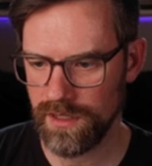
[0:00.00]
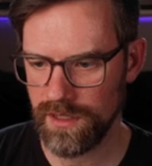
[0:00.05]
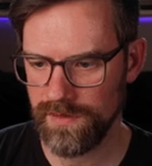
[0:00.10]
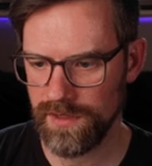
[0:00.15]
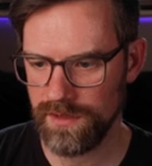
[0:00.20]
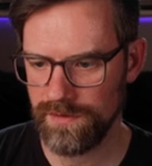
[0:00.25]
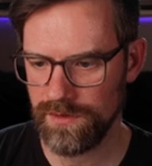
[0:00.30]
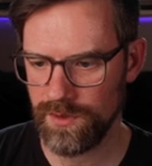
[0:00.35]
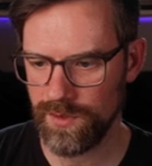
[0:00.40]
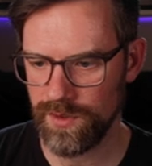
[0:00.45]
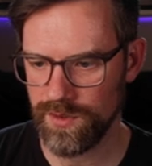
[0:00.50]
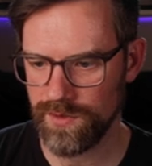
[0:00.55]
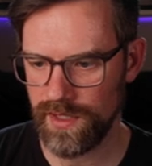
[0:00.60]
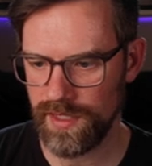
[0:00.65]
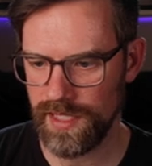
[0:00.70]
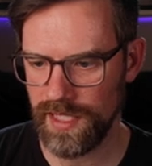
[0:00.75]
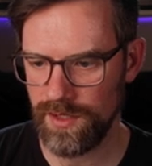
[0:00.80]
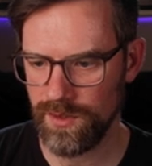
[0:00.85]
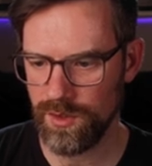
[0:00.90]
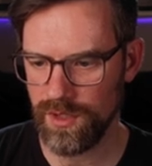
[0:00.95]
of influence
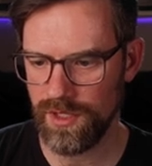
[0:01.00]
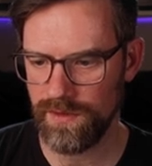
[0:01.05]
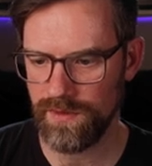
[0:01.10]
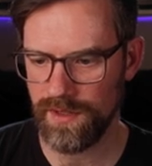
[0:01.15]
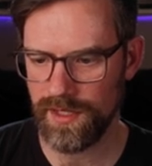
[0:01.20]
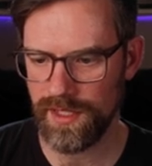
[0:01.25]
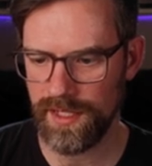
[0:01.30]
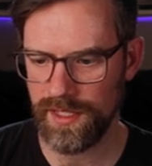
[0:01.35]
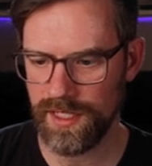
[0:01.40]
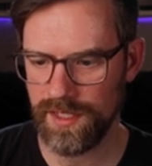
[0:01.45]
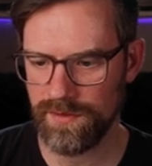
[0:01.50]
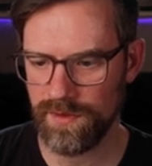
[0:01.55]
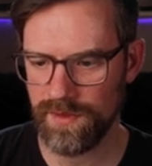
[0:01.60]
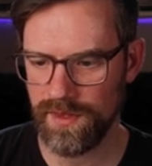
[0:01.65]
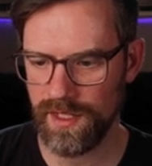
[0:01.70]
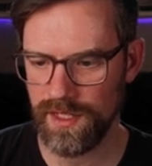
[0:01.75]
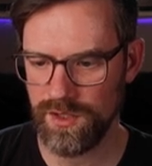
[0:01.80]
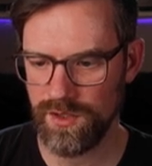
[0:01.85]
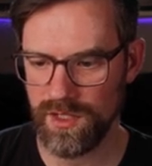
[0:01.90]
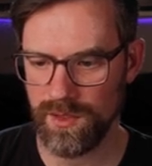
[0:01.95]
right now. You have a lot of
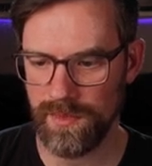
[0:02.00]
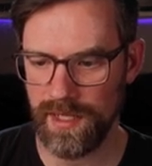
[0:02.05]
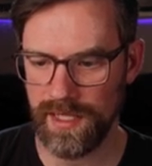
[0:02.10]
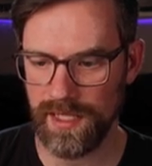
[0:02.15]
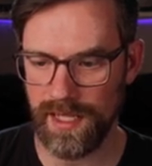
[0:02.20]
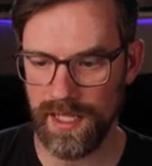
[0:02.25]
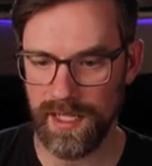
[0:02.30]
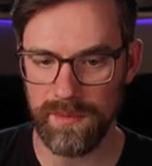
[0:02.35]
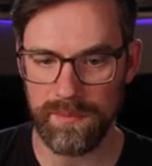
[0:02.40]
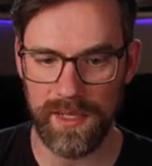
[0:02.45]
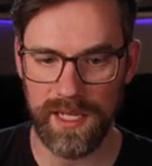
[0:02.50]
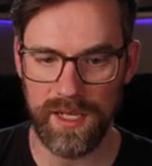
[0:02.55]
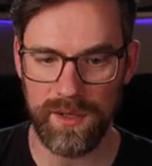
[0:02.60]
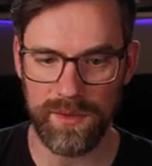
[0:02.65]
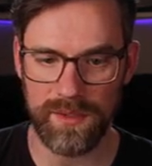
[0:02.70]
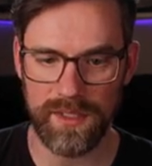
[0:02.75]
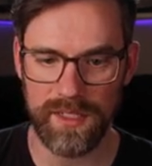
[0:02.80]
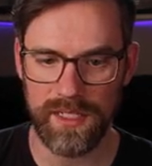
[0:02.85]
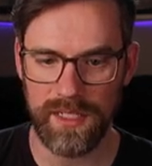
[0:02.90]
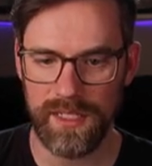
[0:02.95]
different things. You can make it
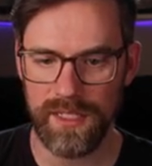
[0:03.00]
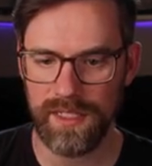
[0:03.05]
unbound.